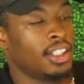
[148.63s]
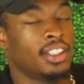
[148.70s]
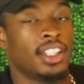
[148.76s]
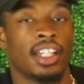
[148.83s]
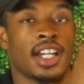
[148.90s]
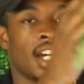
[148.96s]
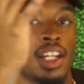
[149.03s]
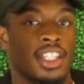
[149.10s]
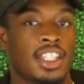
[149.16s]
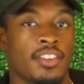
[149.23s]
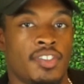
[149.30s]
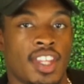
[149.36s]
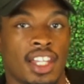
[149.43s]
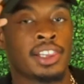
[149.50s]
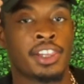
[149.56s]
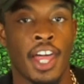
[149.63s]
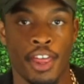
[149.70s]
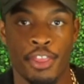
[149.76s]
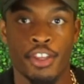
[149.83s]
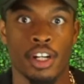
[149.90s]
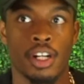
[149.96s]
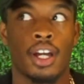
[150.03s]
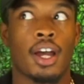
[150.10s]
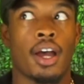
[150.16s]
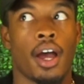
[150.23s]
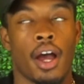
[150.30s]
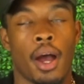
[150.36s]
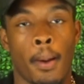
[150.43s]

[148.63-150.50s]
they kind of give that leather